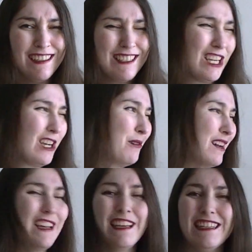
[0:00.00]
Do
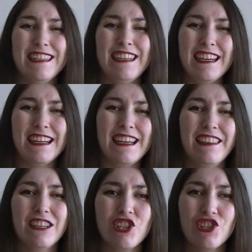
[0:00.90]
I sing in
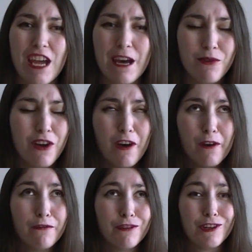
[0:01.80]
the shower?
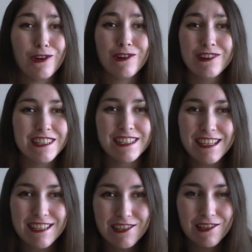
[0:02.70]
Of course
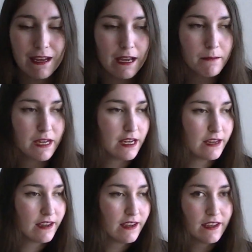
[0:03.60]
I do. I mean,
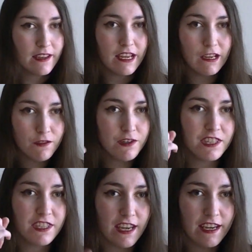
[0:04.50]
if you
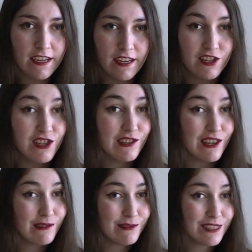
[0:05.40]
say you
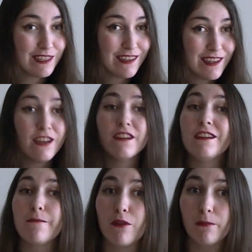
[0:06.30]
don't,
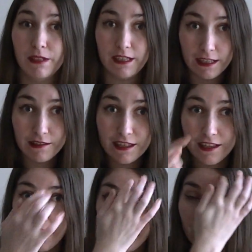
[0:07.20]
you're probably guilty of it.